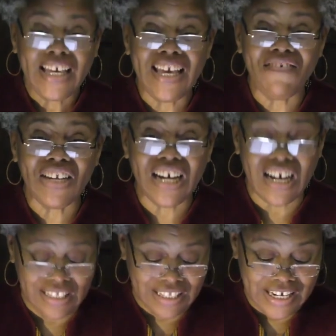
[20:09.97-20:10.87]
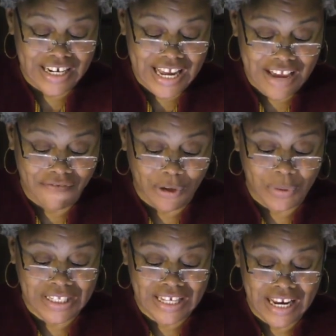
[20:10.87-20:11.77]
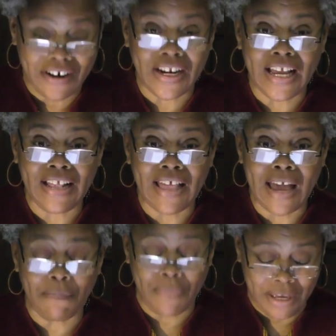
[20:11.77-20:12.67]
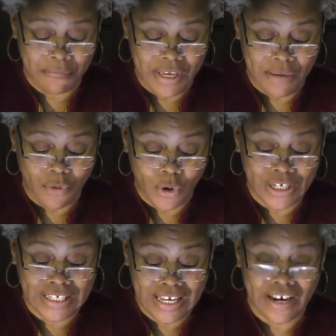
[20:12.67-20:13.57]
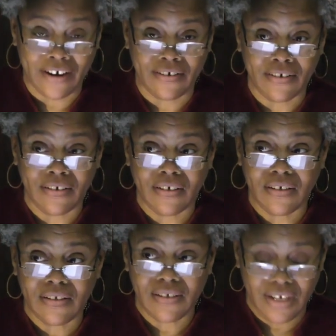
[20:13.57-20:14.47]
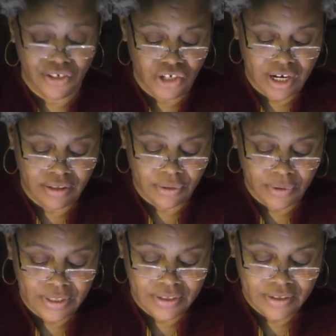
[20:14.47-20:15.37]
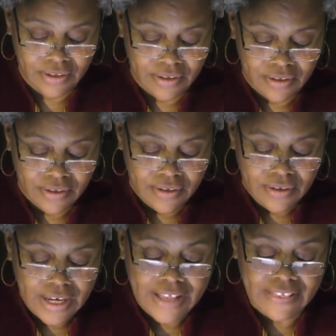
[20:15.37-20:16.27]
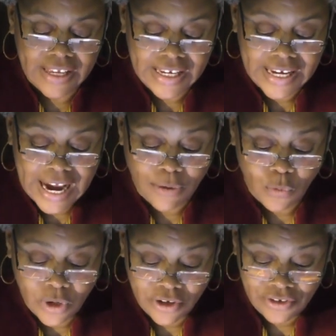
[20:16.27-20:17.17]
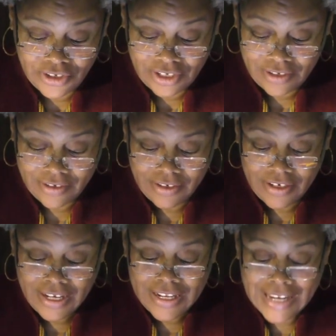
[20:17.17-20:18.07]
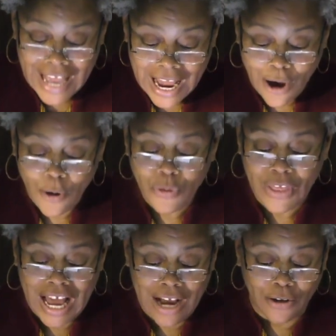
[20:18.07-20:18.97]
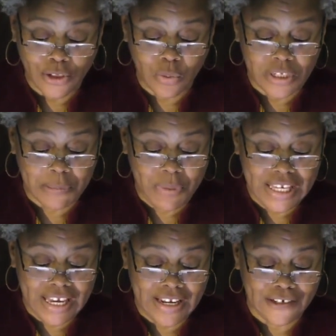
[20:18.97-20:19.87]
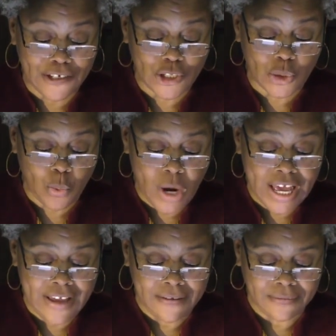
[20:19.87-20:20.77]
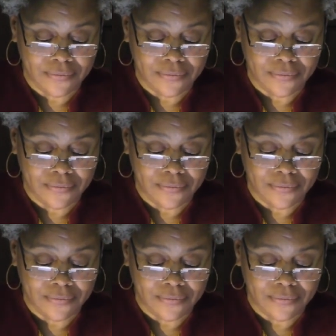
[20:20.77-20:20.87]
Even Aunt Suniva was scared, and that made me more scared, said John Lewis. And then it got worse. Now the house was beginning to sway.